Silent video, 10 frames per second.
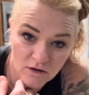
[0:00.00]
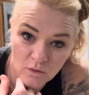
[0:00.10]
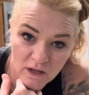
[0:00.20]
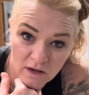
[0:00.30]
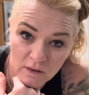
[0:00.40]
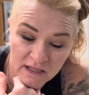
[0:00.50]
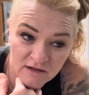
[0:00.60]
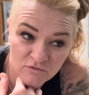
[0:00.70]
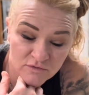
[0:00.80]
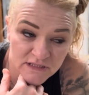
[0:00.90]
wow,
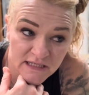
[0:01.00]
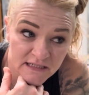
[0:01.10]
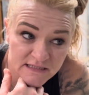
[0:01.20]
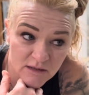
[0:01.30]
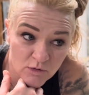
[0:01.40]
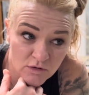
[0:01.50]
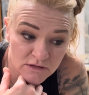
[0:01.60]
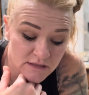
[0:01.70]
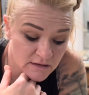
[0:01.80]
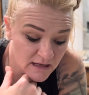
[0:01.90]
it
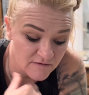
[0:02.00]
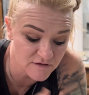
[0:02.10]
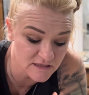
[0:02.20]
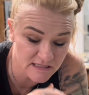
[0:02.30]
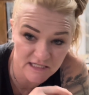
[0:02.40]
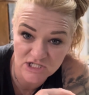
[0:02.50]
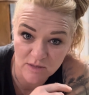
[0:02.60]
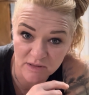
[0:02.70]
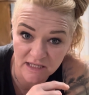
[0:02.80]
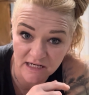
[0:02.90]
doubled after this night
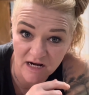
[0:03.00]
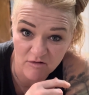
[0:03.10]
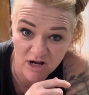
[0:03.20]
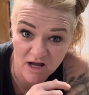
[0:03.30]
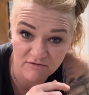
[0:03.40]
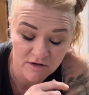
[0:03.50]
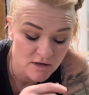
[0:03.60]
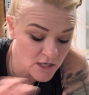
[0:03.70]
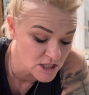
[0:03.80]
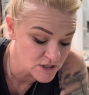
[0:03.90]
shape in like an hour and a half.
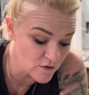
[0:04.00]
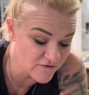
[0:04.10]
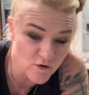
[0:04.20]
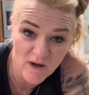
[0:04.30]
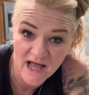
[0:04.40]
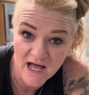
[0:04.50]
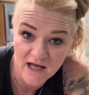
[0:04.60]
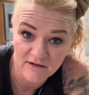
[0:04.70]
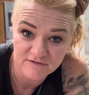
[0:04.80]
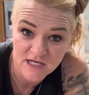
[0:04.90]
So if you
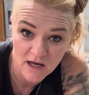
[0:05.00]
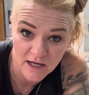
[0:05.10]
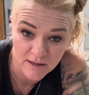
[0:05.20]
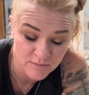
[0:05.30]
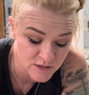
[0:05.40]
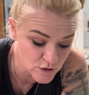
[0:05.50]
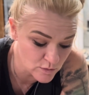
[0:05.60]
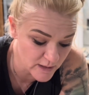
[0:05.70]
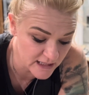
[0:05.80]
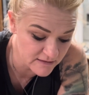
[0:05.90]
have time to
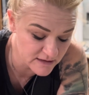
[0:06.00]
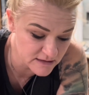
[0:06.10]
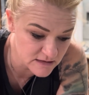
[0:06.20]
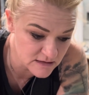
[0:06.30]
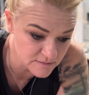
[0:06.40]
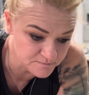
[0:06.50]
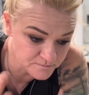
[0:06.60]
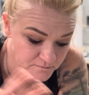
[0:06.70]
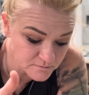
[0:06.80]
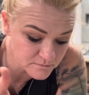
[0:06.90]
bake this
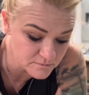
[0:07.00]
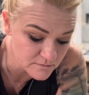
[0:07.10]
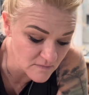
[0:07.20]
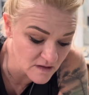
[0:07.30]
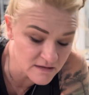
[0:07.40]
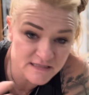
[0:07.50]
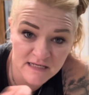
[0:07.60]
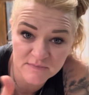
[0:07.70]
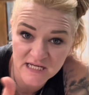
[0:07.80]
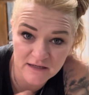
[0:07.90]
the
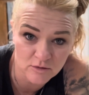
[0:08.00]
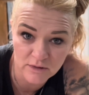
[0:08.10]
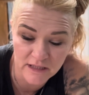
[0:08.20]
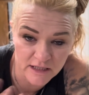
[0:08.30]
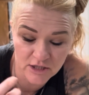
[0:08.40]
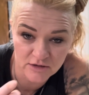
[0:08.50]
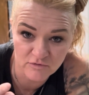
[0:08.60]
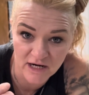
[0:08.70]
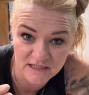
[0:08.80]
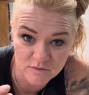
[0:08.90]
same day, it could
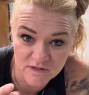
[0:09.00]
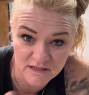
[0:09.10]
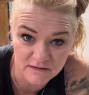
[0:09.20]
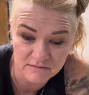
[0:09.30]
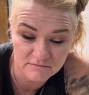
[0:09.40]
rise within